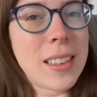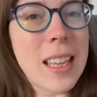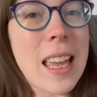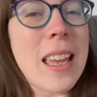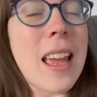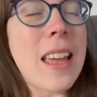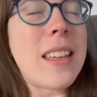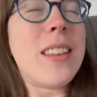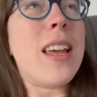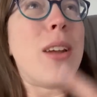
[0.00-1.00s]

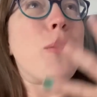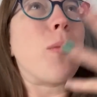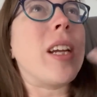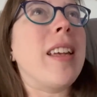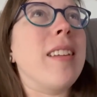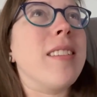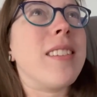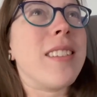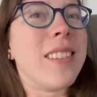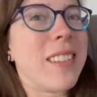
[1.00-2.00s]
it
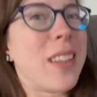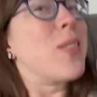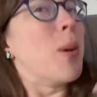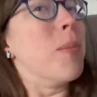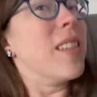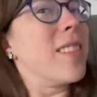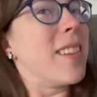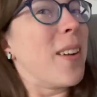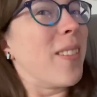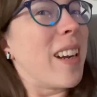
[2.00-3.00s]
reads like someone is
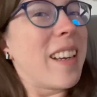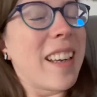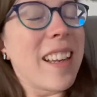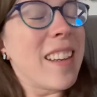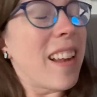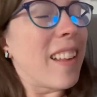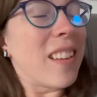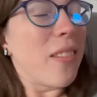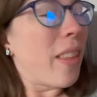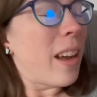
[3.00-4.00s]
narrating it. And I
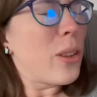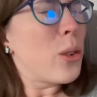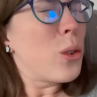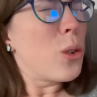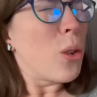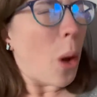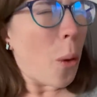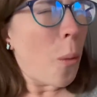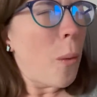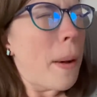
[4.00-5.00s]
love that so